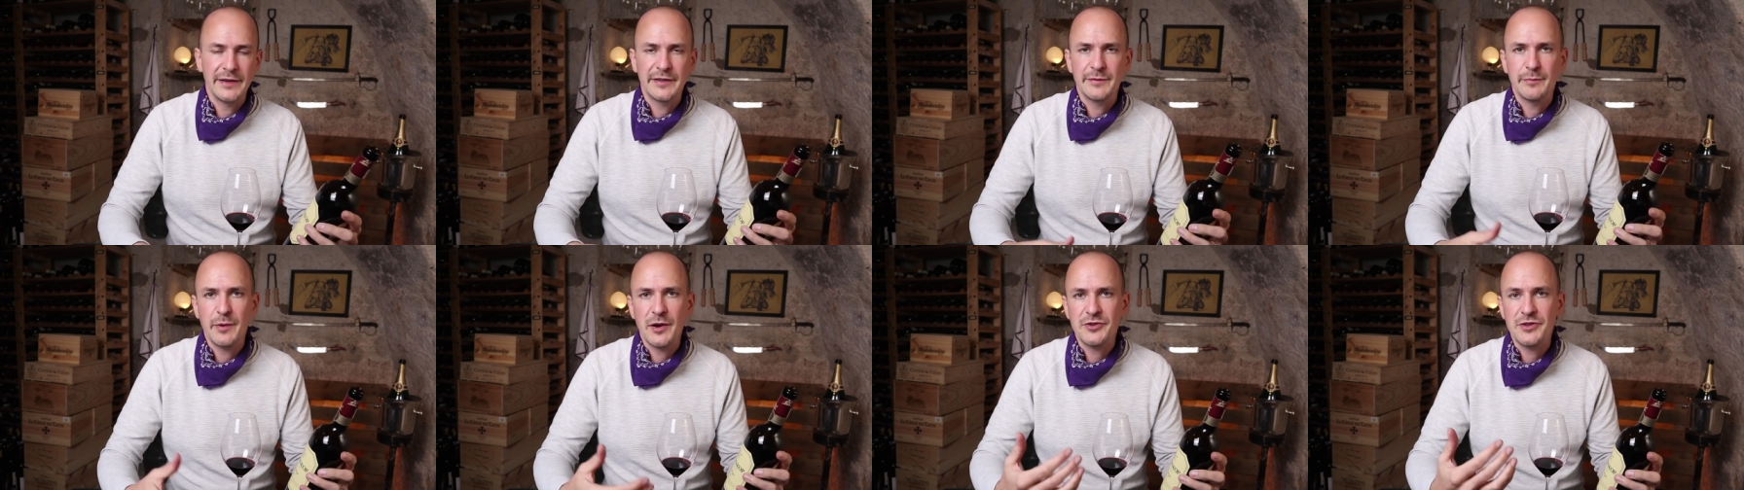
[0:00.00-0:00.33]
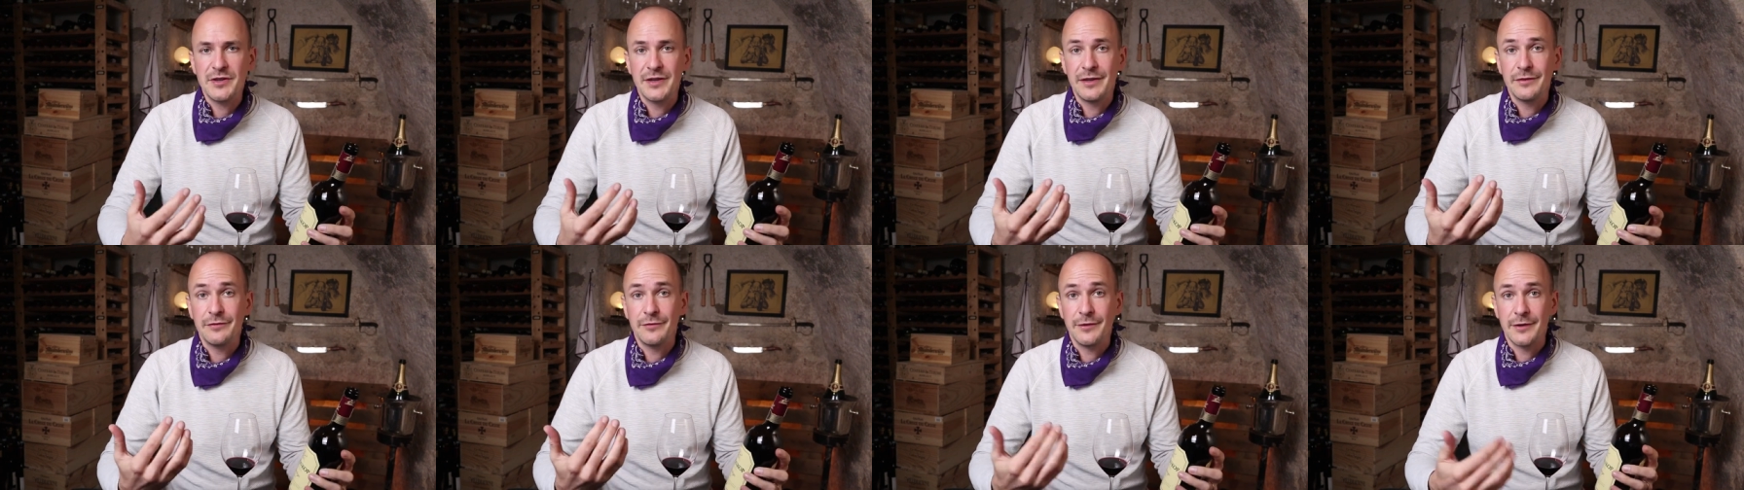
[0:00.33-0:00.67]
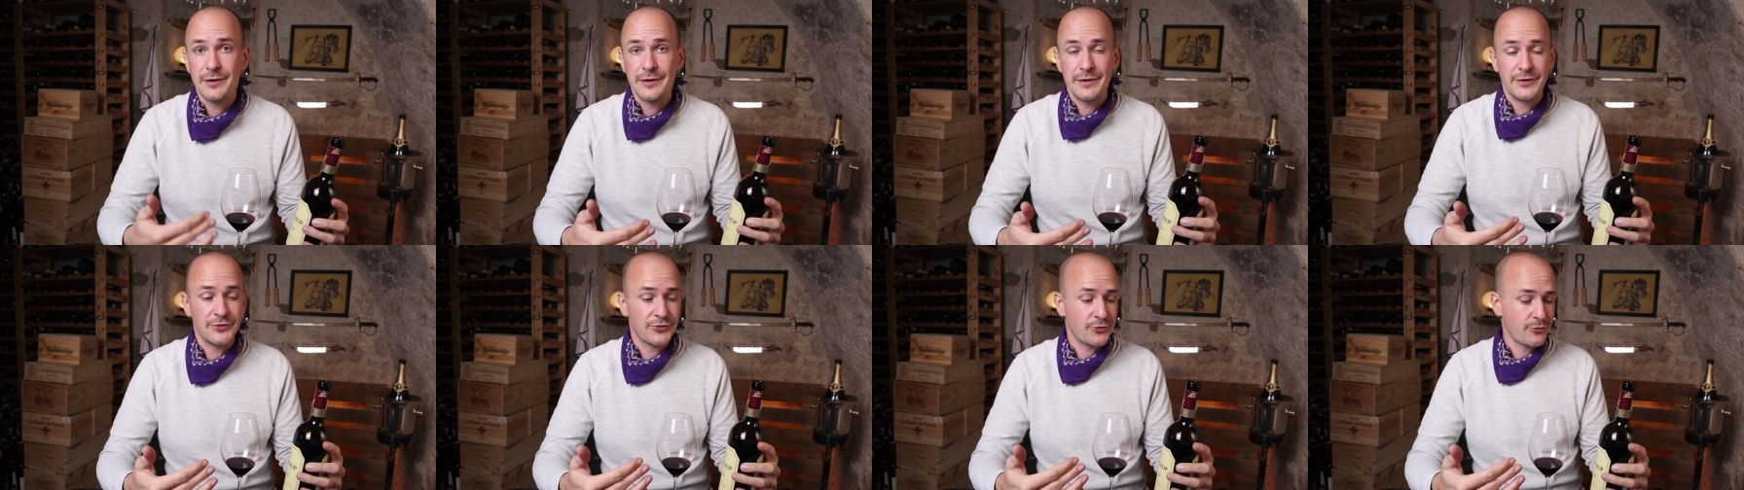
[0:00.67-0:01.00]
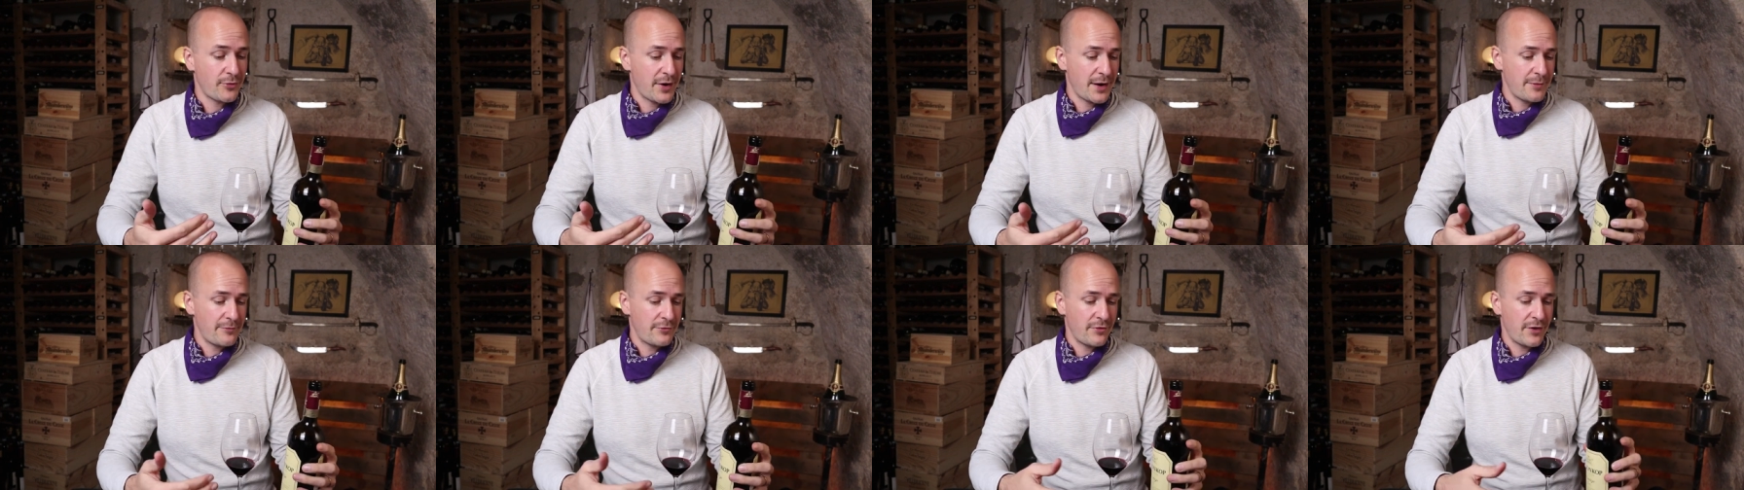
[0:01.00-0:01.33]
especially for this
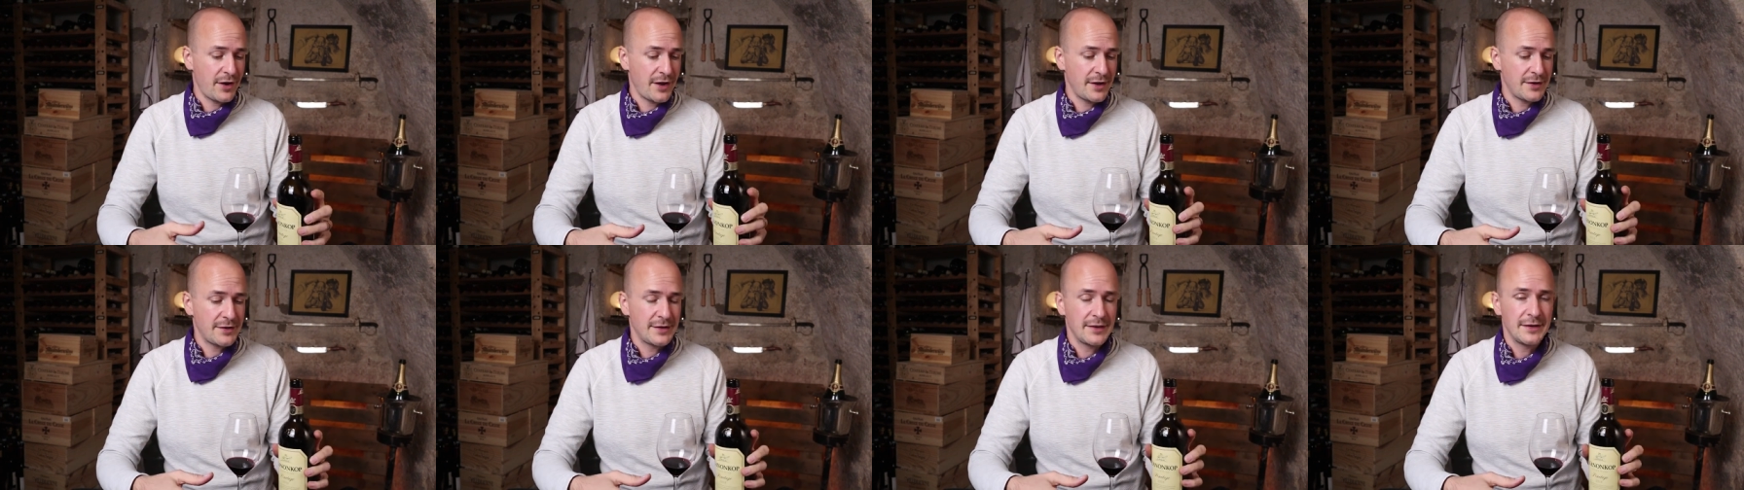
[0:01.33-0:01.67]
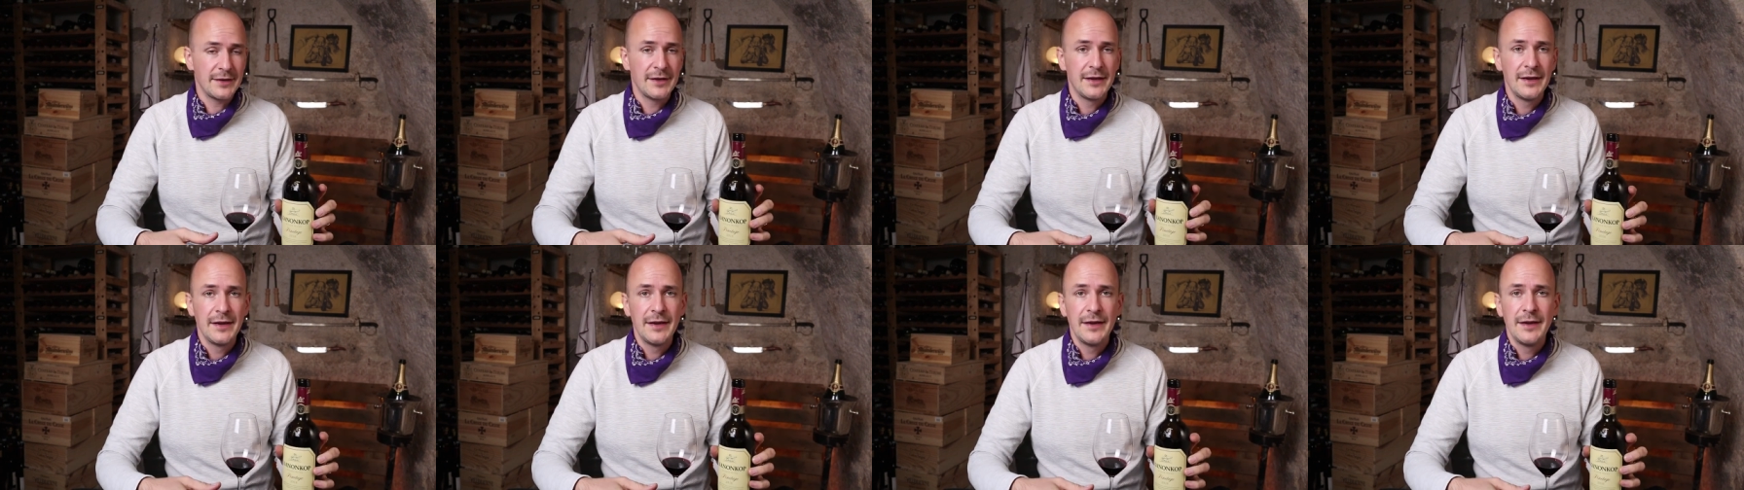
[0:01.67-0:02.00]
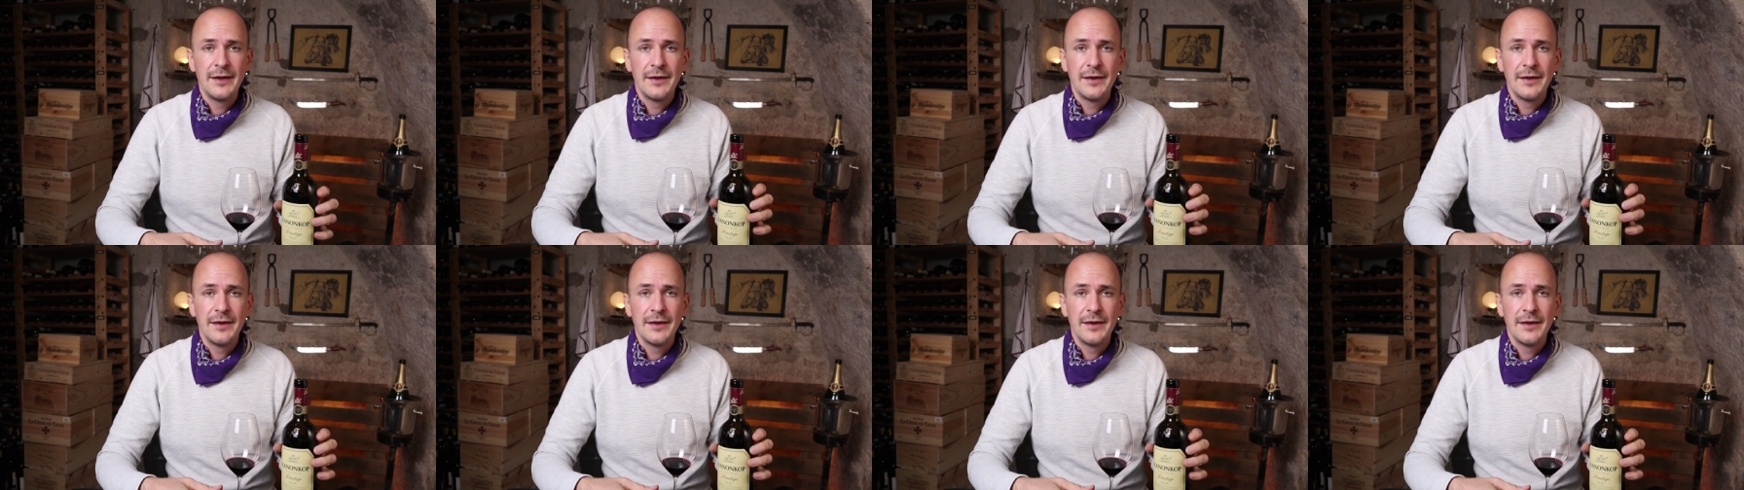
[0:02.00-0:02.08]
grape variety.